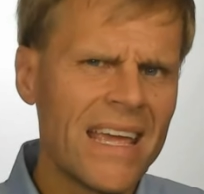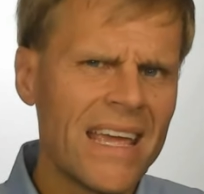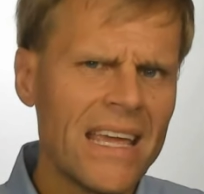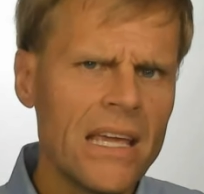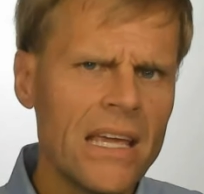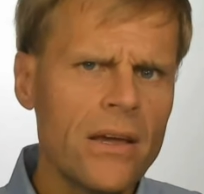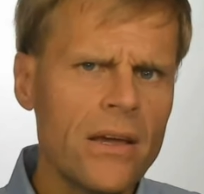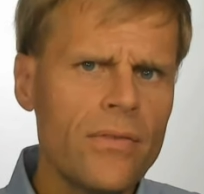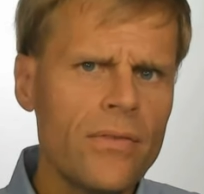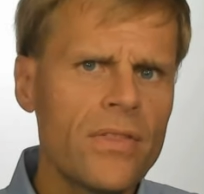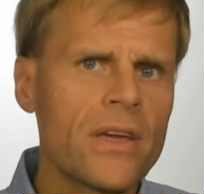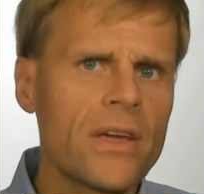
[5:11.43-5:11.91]

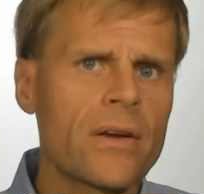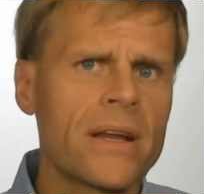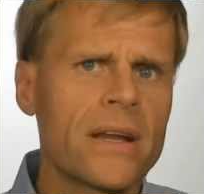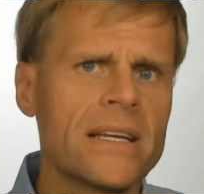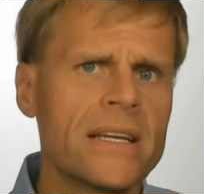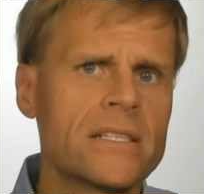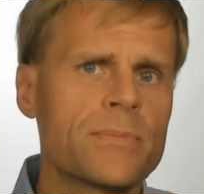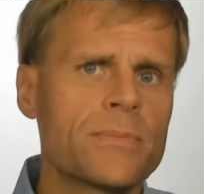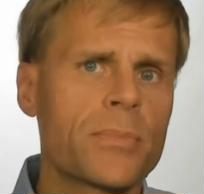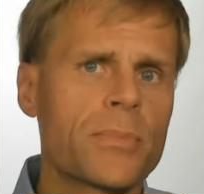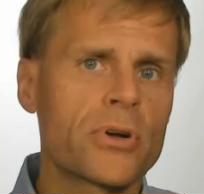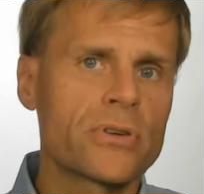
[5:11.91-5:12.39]
if there
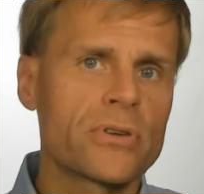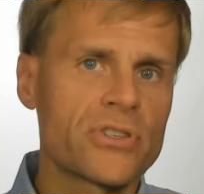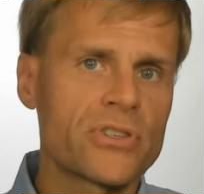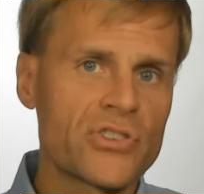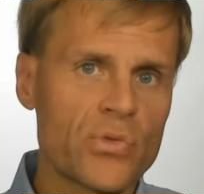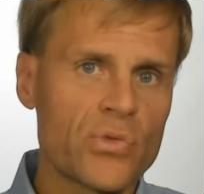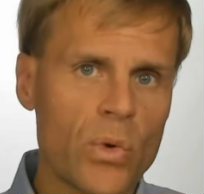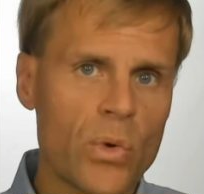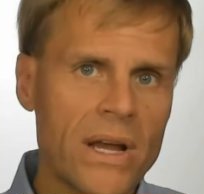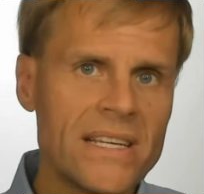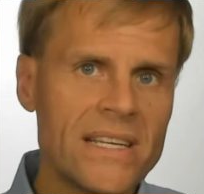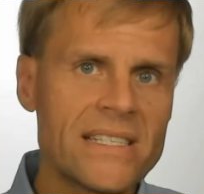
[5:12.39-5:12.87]
is
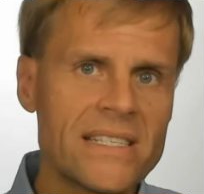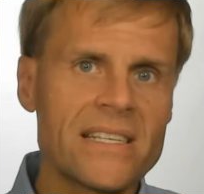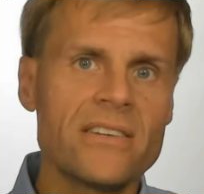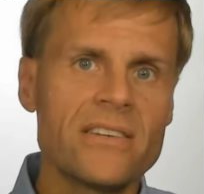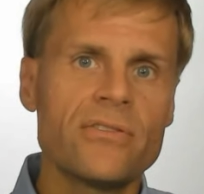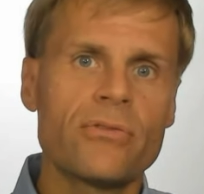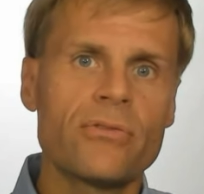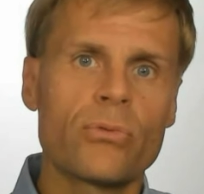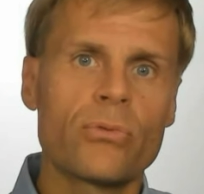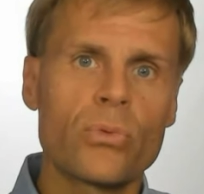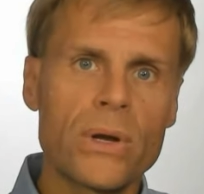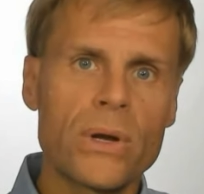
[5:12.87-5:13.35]

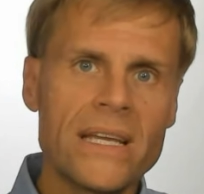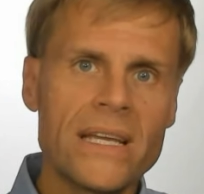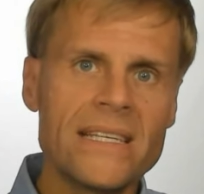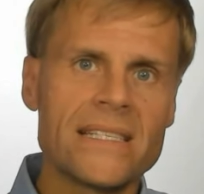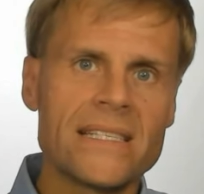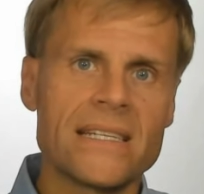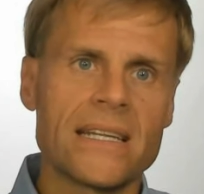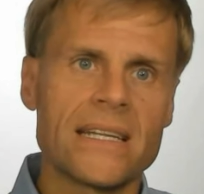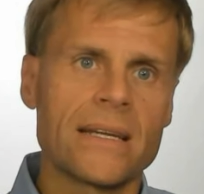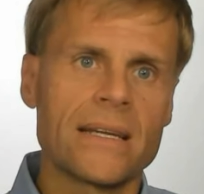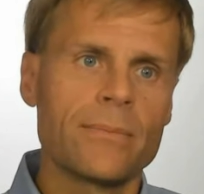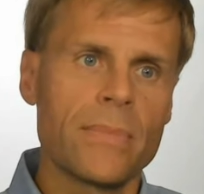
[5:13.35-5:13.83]
persuasive
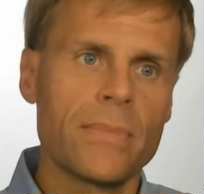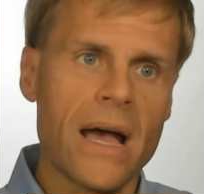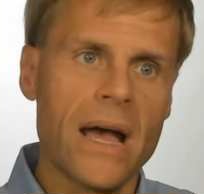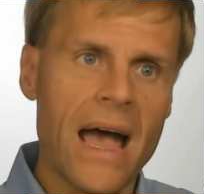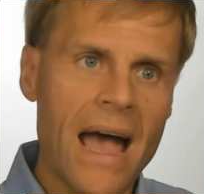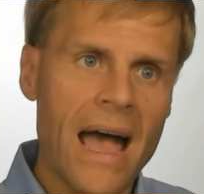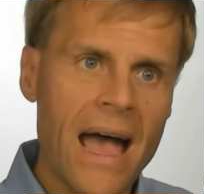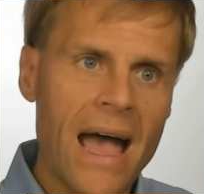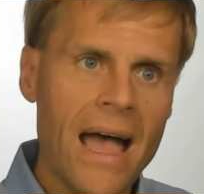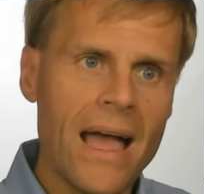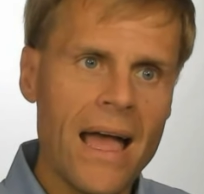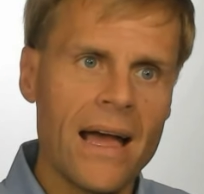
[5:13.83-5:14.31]
reasoning
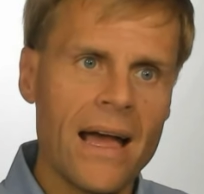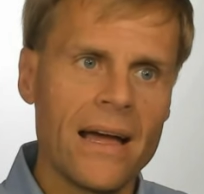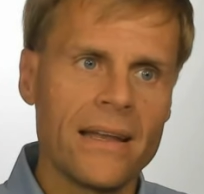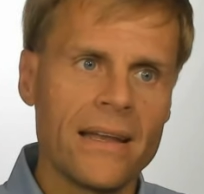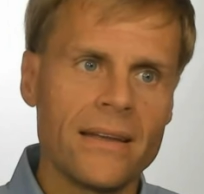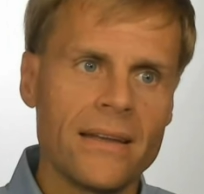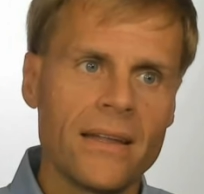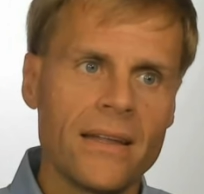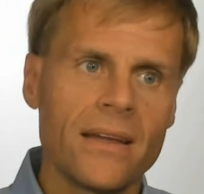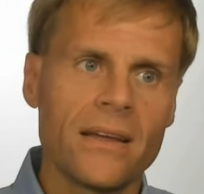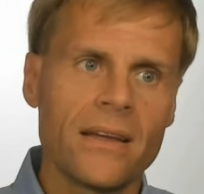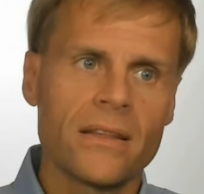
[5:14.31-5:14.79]

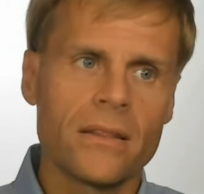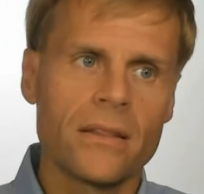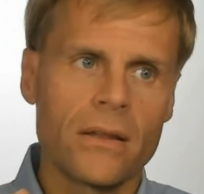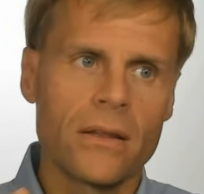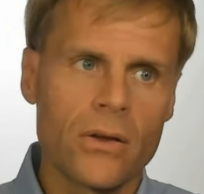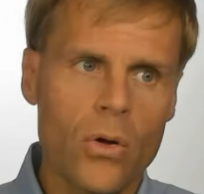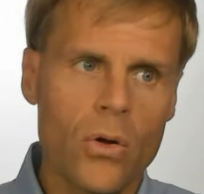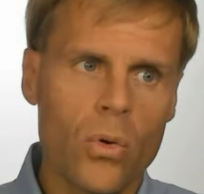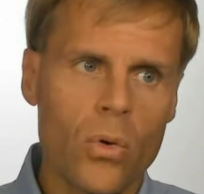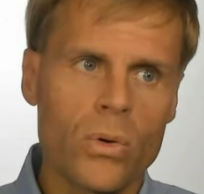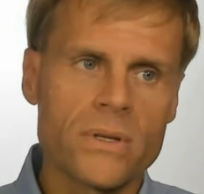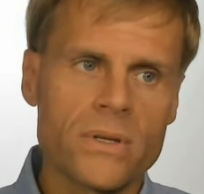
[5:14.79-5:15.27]
behind
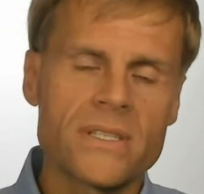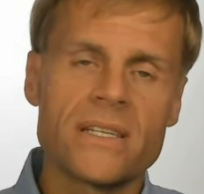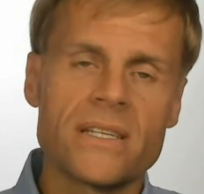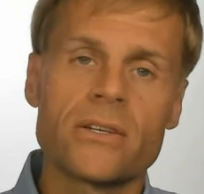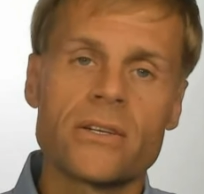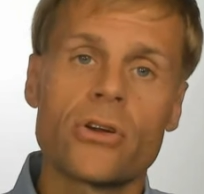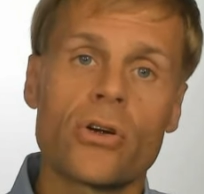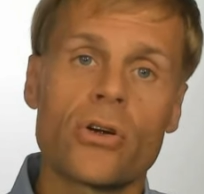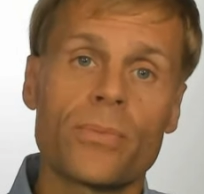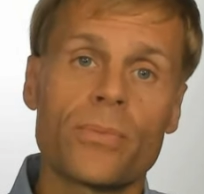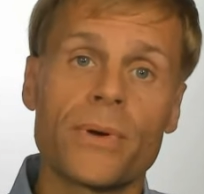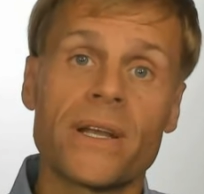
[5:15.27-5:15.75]
the court's
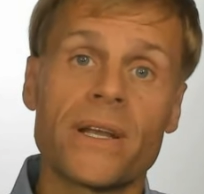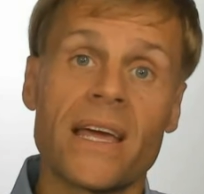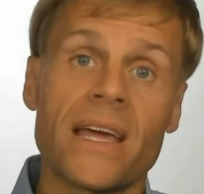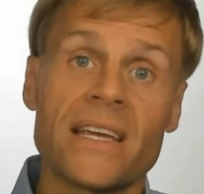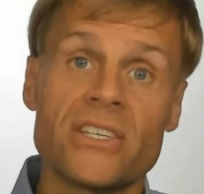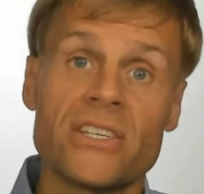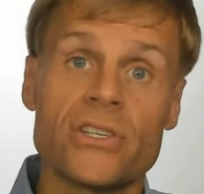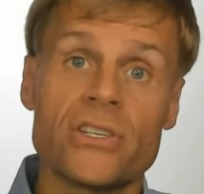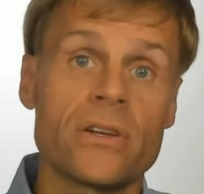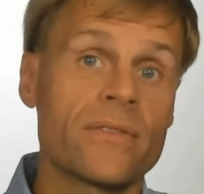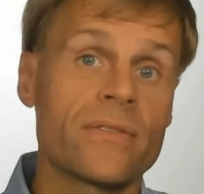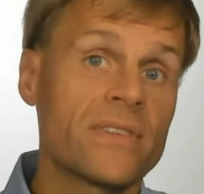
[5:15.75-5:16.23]

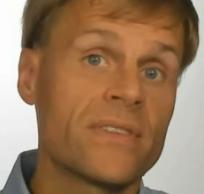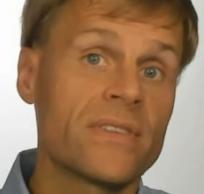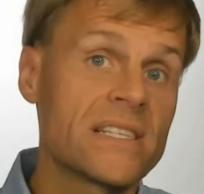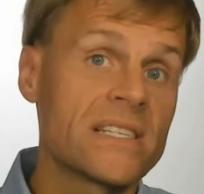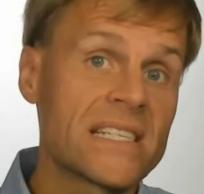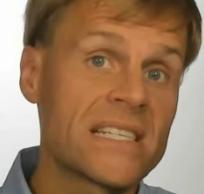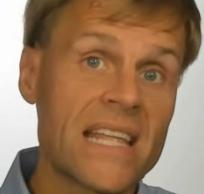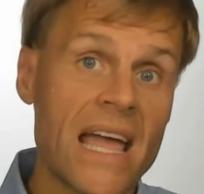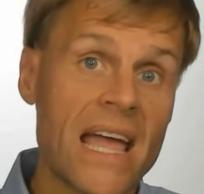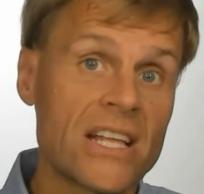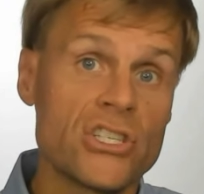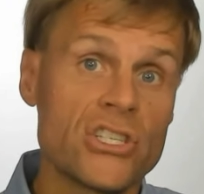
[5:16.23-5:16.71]
interpretation of the
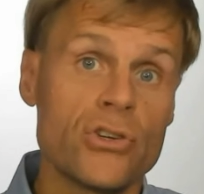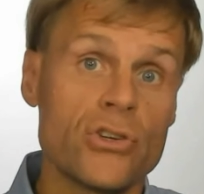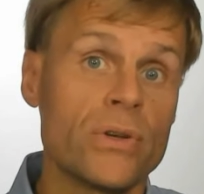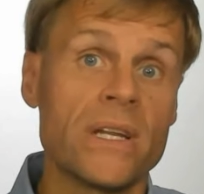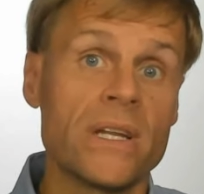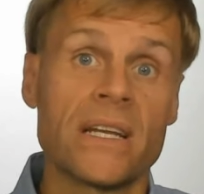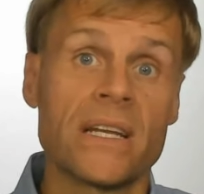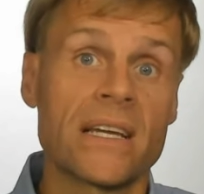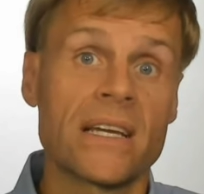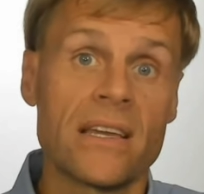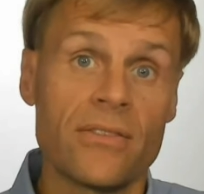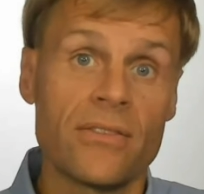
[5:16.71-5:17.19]
statute
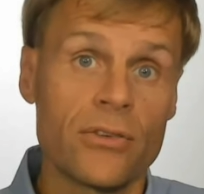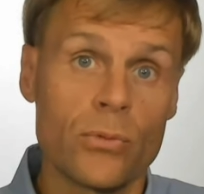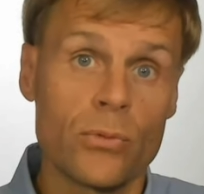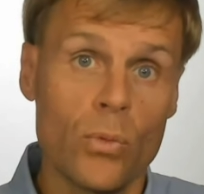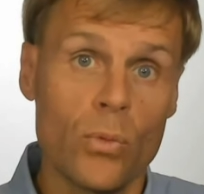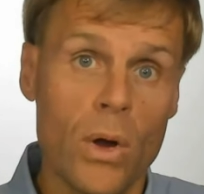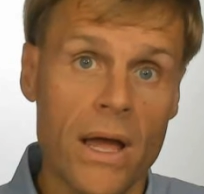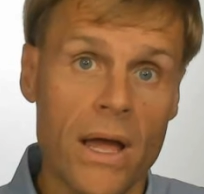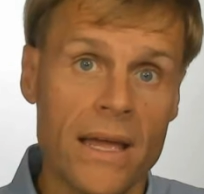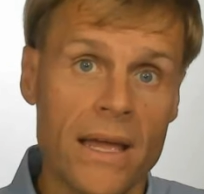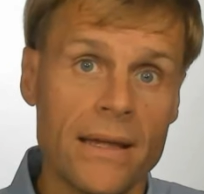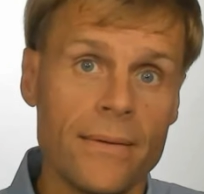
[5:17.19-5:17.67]
in a given
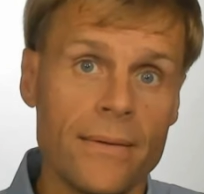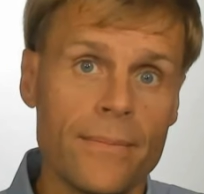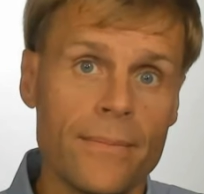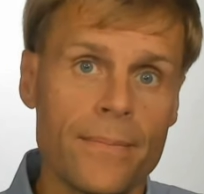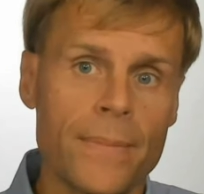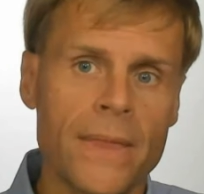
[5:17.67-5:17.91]
way.